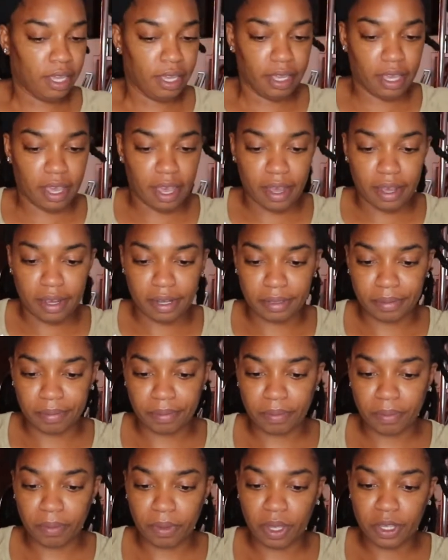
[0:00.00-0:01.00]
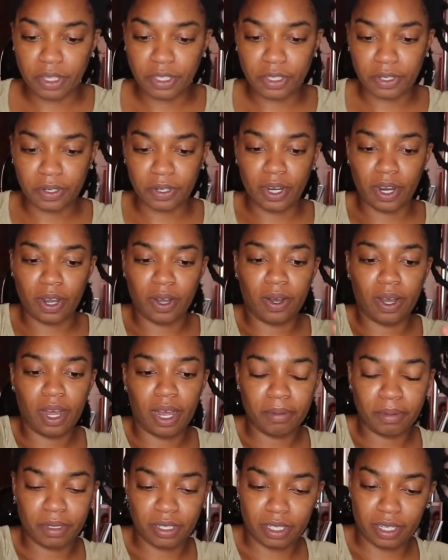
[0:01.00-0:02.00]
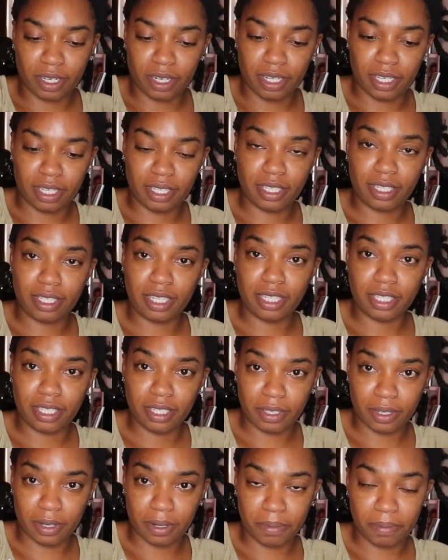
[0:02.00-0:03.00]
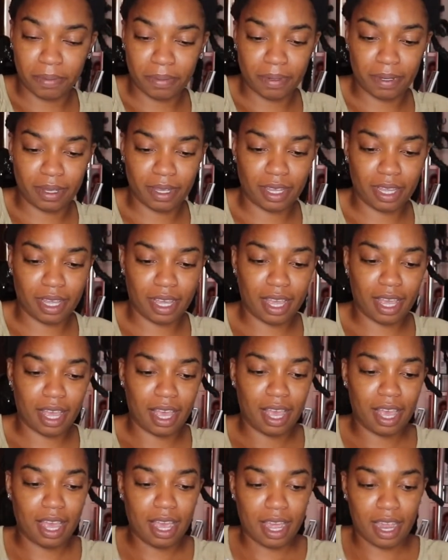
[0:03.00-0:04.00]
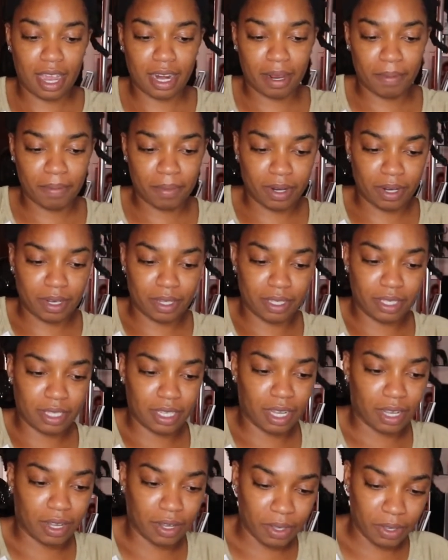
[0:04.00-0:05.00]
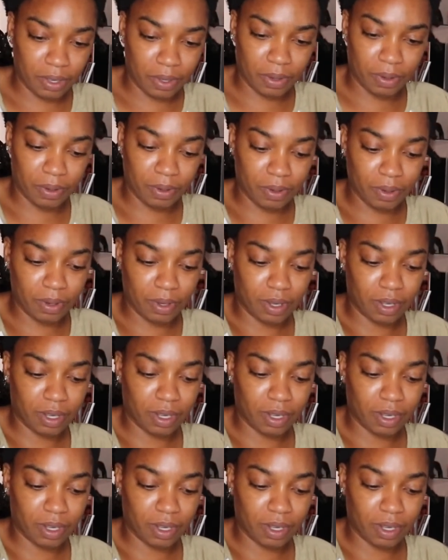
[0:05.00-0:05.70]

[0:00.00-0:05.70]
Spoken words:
Yeah, so now I'm just gonna set it up and I'm gonna tell you